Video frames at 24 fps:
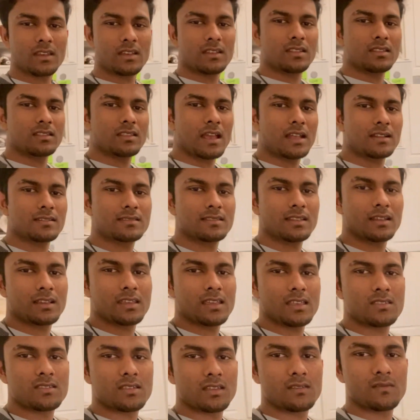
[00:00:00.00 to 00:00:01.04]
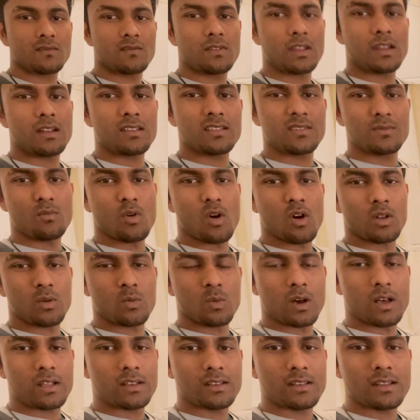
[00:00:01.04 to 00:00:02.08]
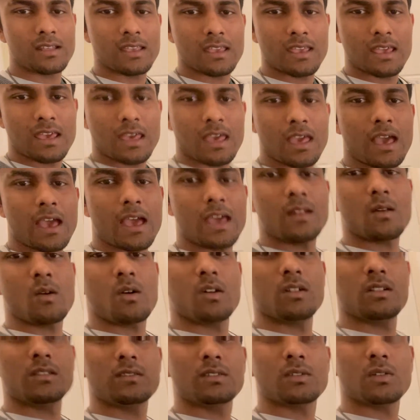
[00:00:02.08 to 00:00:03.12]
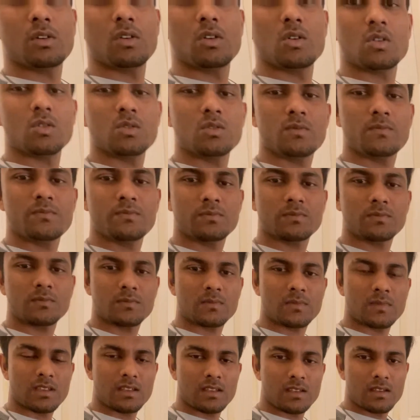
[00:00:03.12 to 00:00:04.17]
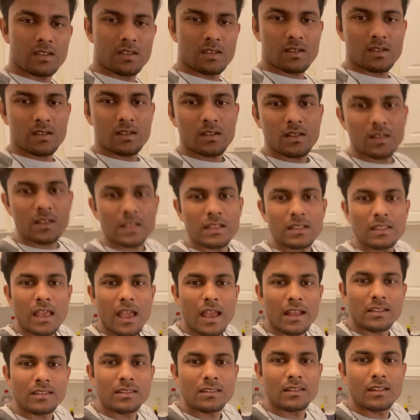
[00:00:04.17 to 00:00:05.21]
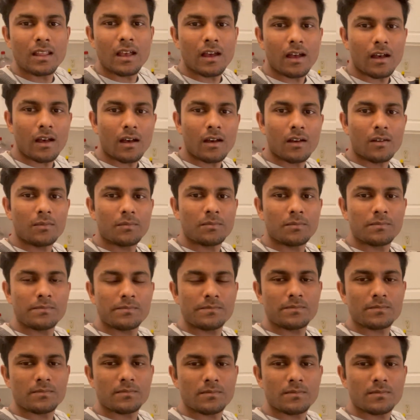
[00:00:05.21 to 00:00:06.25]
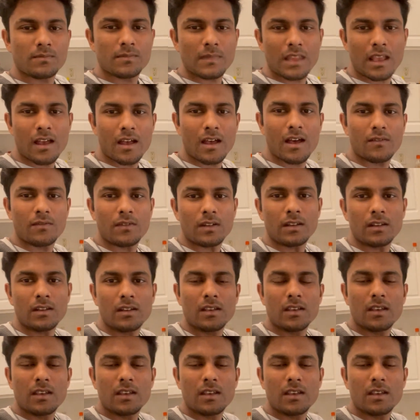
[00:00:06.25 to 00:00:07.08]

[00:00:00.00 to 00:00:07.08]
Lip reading: That's the kitchen, very small one. And also that's the oven.